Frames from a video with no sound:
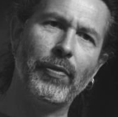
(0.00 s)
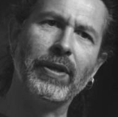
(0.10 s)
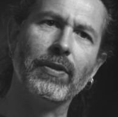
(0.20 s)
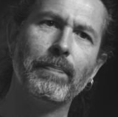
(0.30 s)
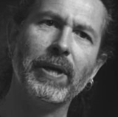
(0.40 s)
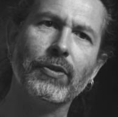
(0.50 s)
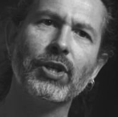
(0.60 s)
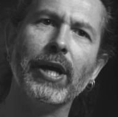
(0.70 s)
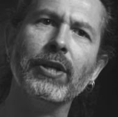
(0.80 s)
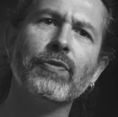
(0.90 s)
think the big
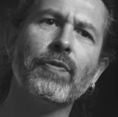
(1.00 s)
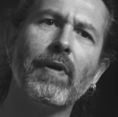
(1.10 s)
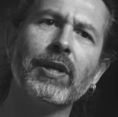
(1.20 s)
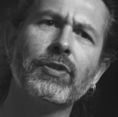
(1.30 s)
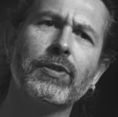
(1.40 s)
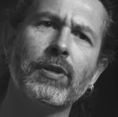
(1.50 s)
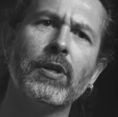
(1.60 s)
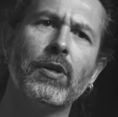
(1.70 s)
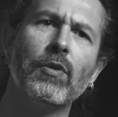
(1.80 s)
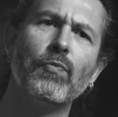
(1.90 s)
change for us
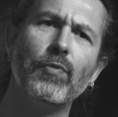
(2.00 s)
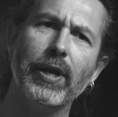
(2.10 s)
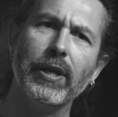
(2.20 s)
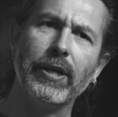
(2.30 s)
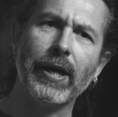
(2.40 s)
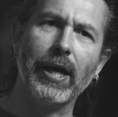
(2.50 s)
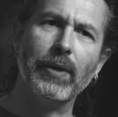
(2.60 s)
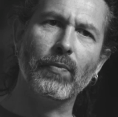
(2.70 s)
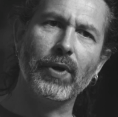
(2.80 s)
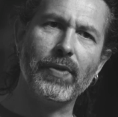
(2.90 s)
really
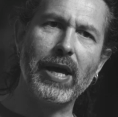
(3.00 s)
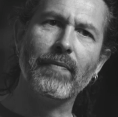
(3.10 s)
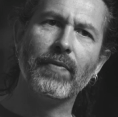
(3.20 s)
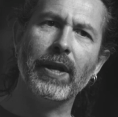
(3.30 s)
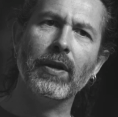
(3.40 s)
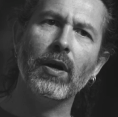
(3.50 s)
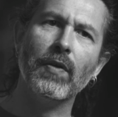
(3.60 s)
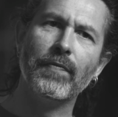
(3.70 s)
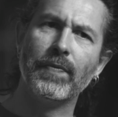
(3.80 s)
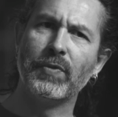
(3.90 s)
came with the advent
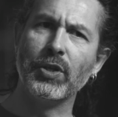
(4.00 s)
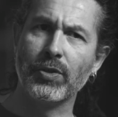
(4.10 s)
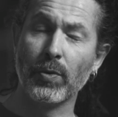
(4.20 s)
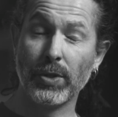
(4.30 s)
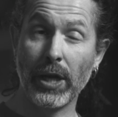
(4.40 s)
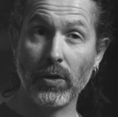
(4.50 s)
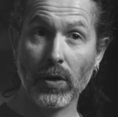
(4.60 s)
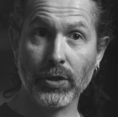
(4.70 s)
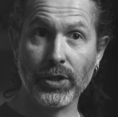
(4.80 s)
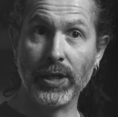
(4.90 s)
of digital
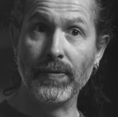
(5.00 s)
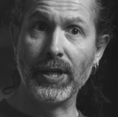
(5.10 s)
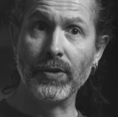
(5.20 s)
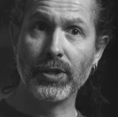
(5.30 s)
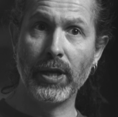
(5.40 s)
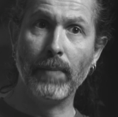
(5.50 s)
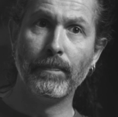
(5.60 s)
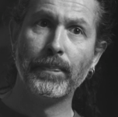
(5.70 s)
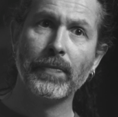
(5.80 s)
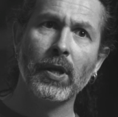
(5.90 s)
technology and the internet.
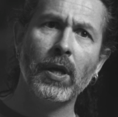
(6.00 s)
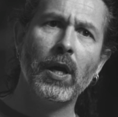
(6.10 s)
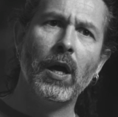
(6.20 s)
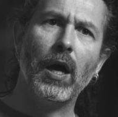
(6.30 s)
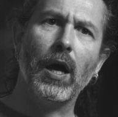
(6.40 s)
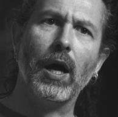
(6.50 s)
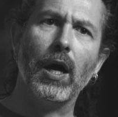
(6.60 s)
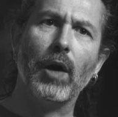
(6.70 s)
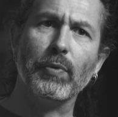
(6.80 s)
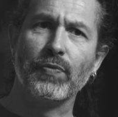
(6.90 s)

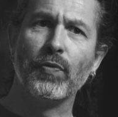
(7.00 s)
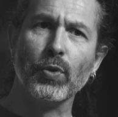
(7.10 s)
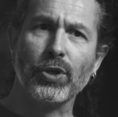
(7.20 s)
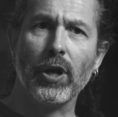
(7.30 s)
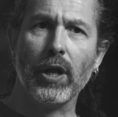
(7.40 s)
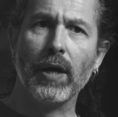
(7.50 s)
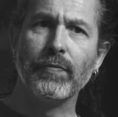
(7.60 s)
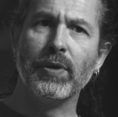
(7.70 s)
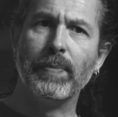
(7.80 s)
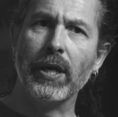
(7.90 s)
I was fortunate
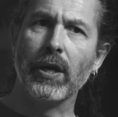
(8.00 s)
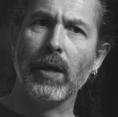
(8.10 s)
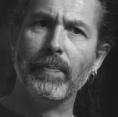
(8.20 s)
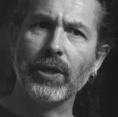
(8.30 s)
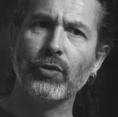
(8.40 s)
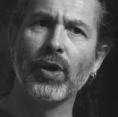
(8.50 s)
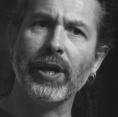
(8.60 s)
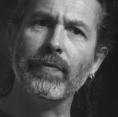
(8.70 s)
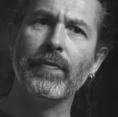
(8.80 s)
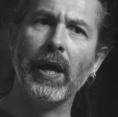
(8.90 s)
enough to be at a big
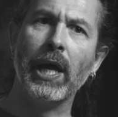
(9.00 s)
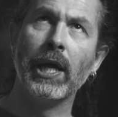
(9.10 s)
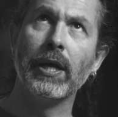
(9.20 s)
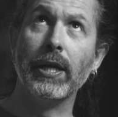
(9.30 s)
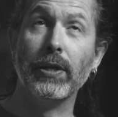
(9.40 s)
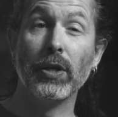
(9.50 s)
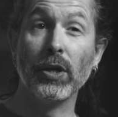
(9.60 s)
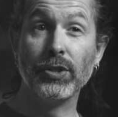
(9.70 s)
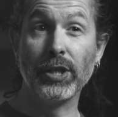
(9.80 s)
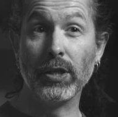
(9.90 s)
trade fair in
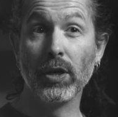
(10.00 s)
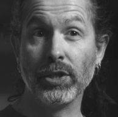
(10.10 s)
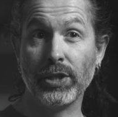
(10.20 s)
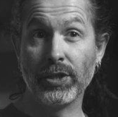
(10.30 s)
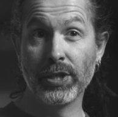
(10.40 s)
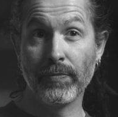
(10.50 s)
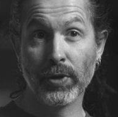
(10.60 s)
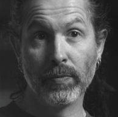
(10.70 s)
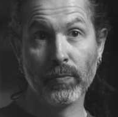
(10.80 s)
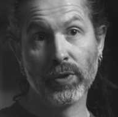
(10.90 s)

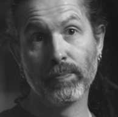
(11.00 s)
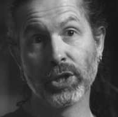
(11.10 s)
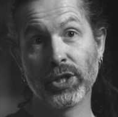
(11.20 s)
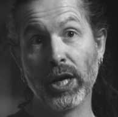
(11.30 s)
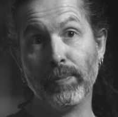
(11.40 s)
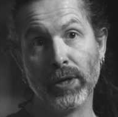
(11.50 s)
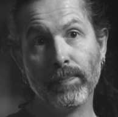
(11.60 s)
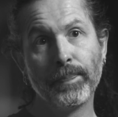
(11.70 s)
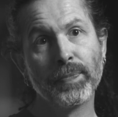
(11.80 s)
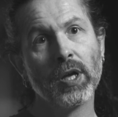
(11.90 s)
1997 with my chairman,
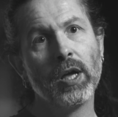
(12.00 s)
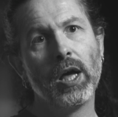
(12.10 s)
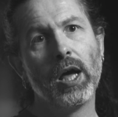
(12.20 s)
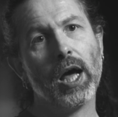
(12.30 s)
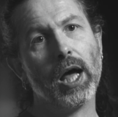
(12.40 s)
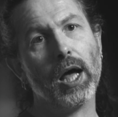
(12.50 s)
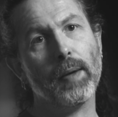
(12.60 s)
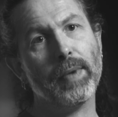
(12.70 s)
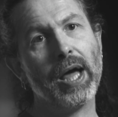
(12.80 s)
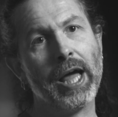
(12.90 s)

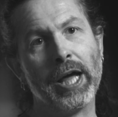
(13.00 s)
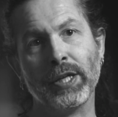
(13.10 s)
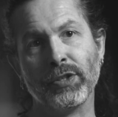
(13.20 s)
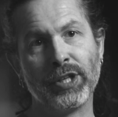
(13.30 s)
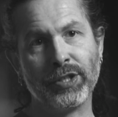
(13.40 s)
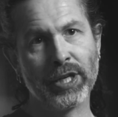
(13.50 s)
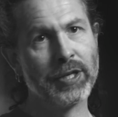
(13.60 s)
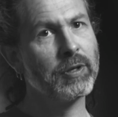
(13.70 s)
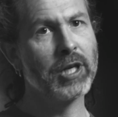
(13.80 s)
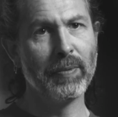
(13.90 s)
and he
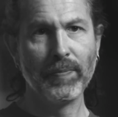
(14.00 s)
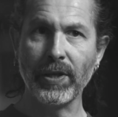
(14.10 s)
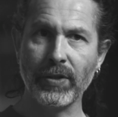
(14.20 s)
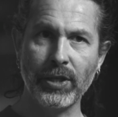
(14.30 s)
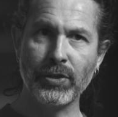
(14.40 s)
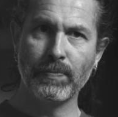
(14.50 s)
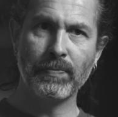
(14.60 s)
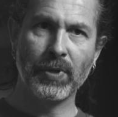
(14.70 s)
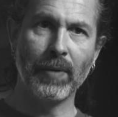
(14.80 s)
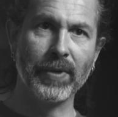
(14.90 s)
said, come and meet these
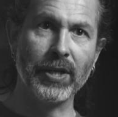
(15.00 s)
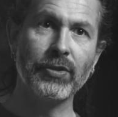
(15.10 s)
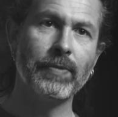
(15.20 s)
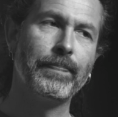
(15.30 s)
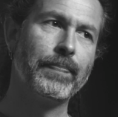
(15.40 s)
companies.